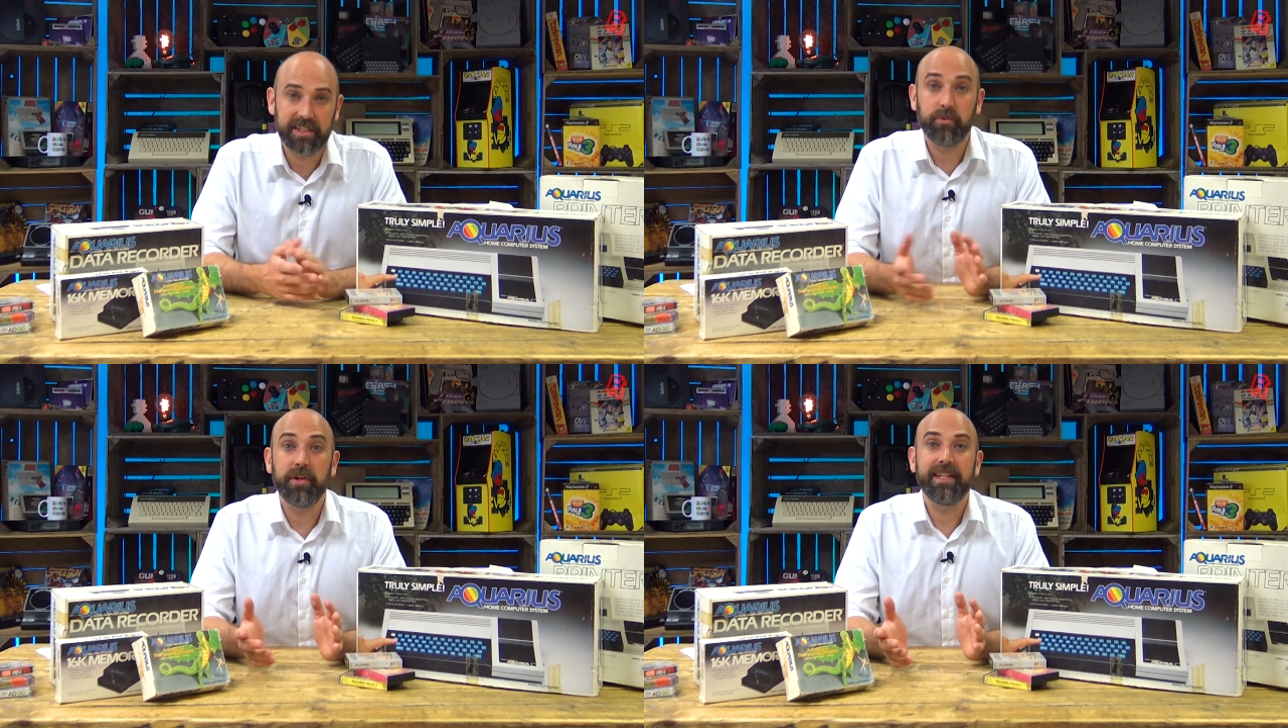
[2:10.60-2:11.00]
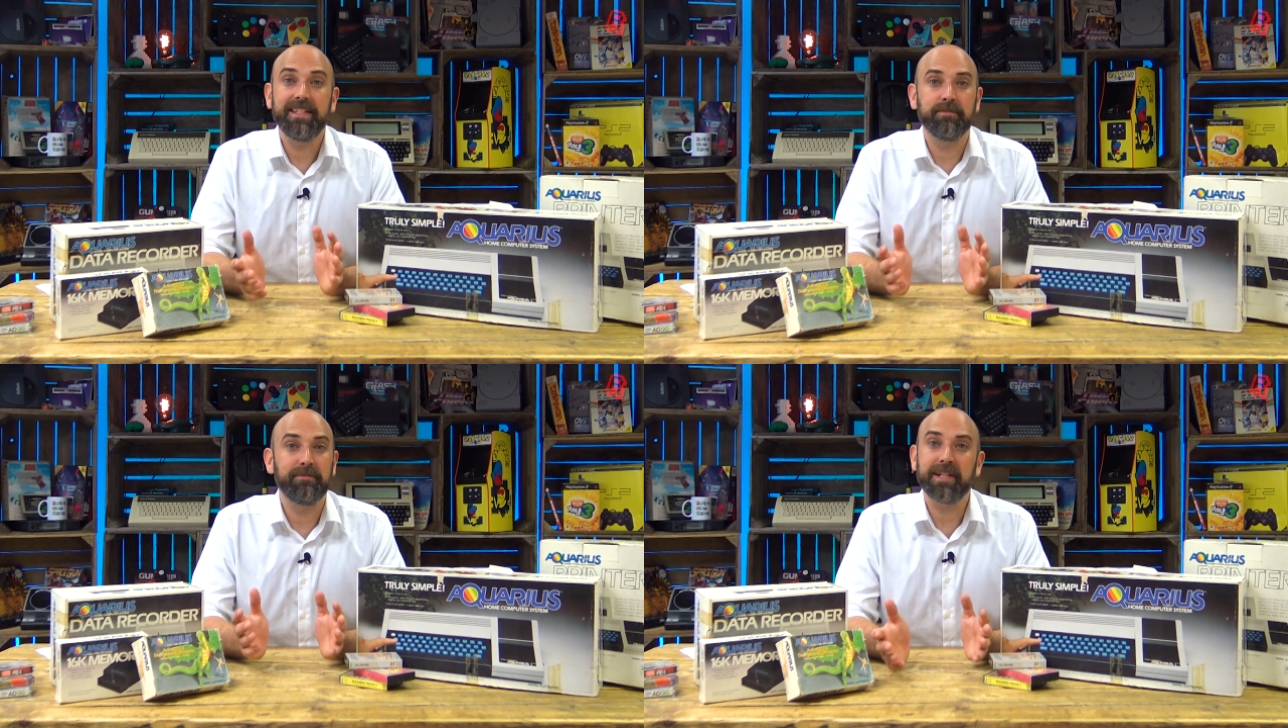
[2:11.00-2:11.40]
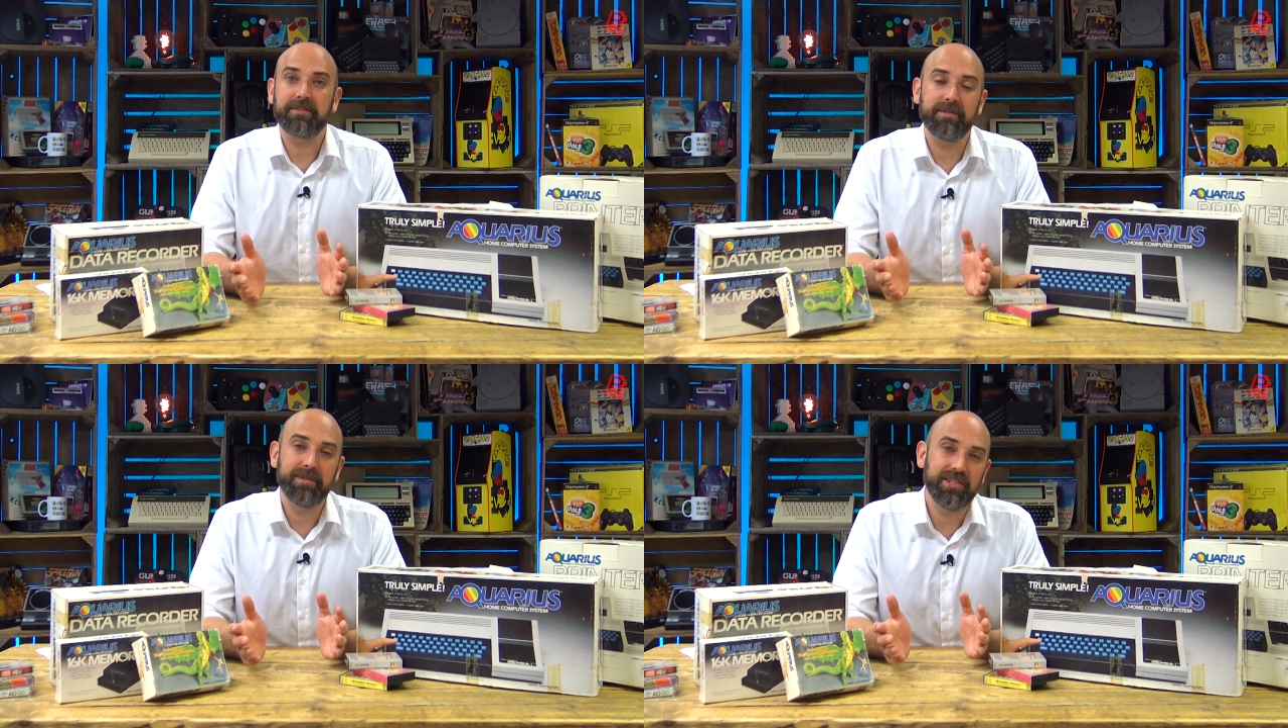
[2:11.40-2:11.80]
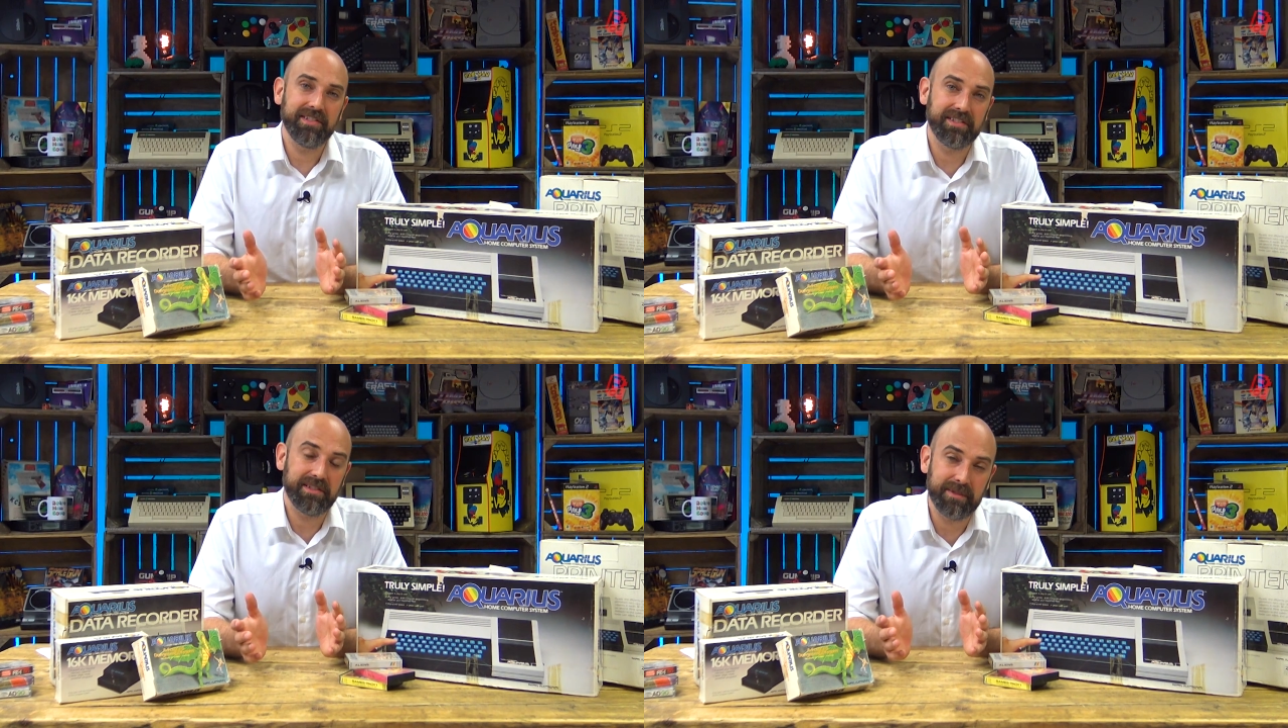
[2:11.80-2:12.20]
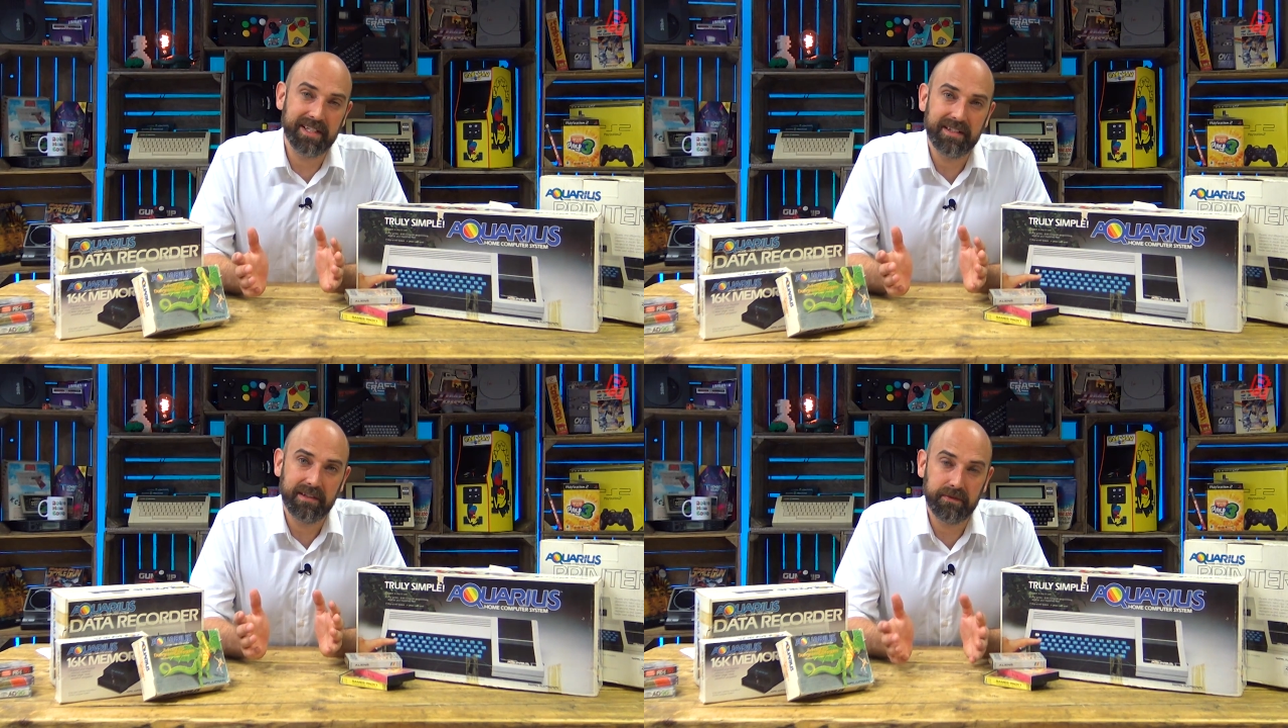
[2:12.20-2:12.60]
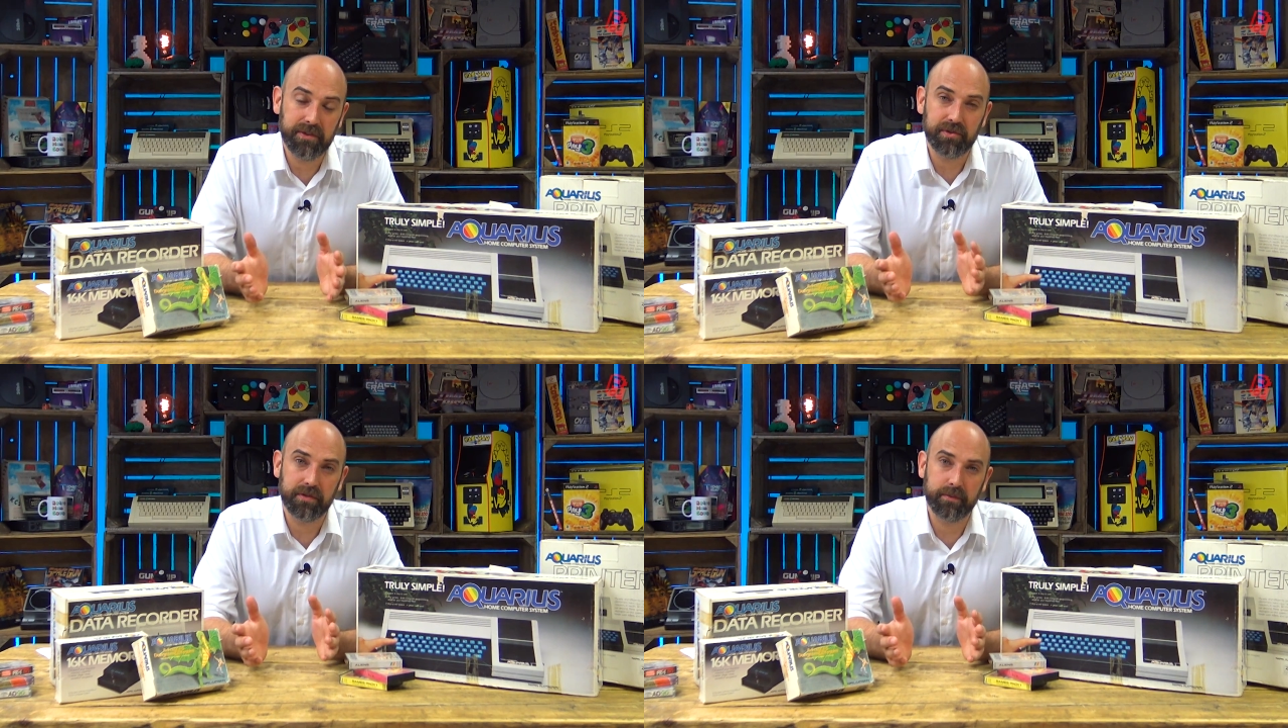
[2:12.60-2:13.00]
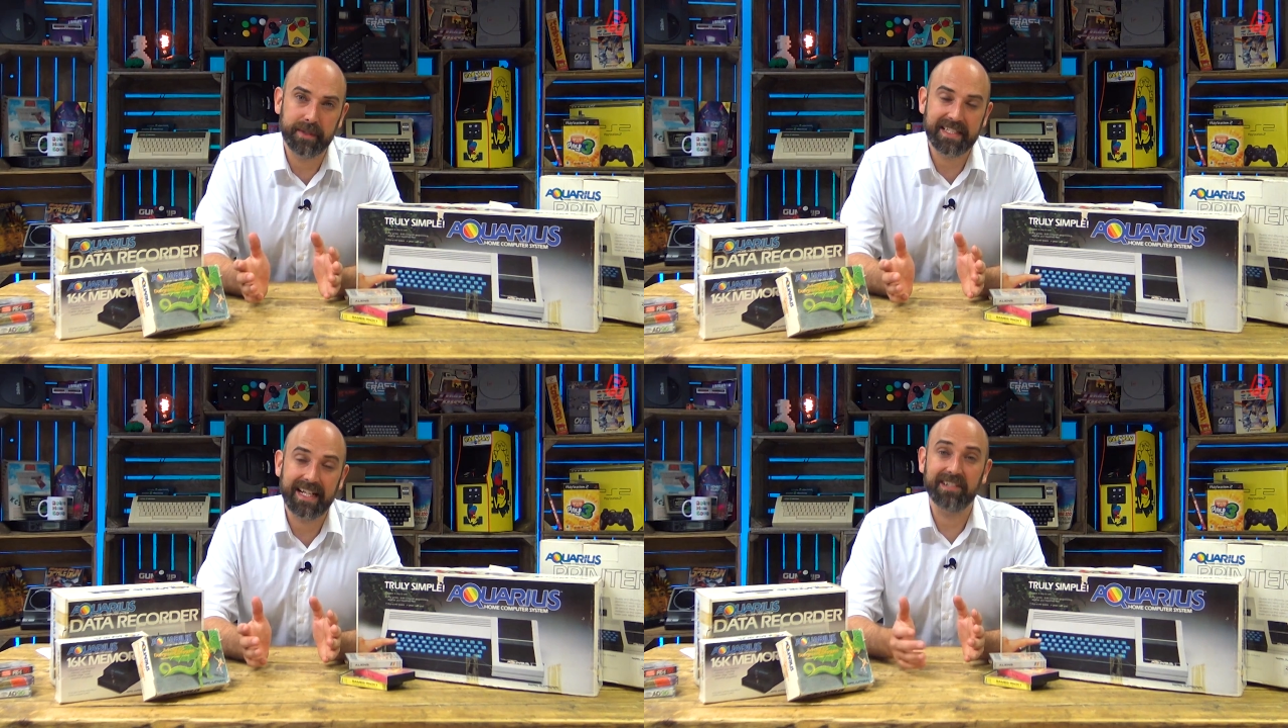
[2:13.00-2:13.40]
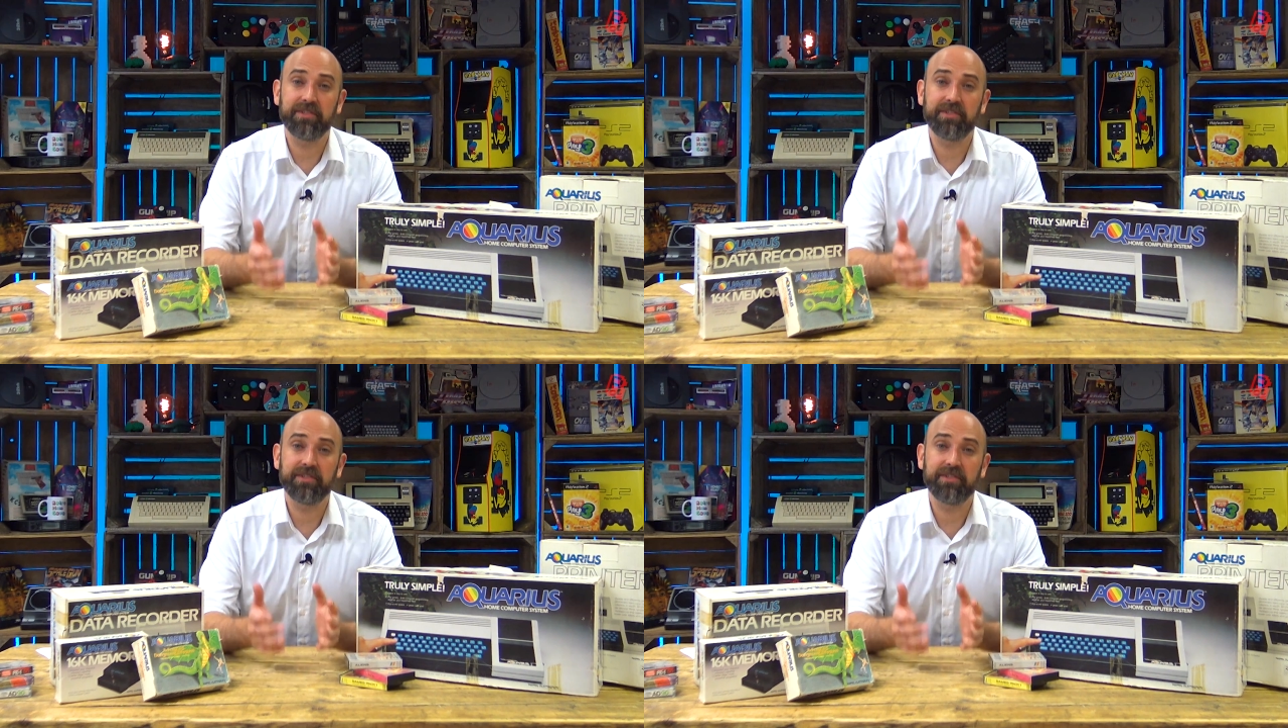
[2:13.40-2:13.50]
So were these micro machines to be the future for Mattel?